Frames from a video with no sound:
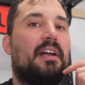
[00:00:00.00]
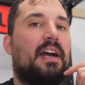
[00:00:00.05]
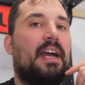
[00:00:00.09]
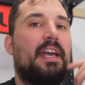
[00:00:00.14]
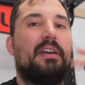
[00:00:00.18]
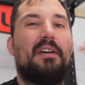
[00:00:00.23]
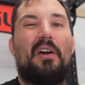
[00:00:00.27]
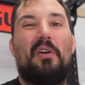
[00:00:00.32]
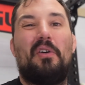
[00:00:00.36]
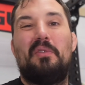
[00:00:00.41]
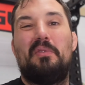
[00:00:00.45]

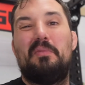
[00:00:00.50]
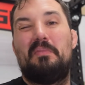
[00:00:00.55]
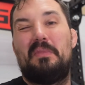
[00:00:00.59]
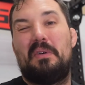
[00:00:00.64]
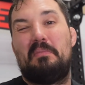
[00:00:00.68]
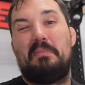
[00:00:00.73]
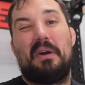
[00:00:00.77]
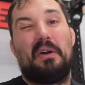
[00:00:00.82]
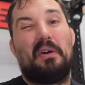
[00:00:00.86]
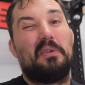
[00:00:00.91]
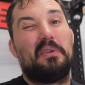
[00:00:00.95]
I
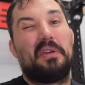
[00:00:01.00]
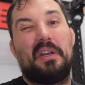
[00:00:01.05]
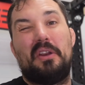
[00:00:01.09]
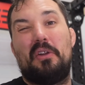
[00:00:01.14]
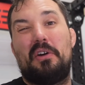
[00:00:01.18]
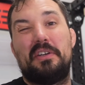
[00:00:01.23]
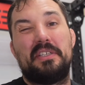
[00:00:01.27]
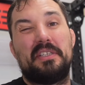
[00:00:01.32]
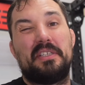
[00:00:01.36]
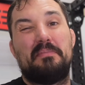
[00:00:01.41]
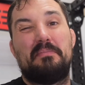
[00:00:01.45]

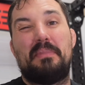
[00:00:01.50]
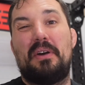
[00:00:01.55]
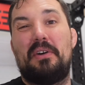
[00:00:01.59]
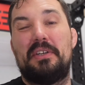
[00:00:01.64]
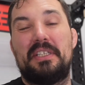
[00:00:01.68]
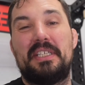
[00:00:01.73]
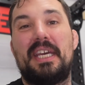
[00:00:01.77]
lost about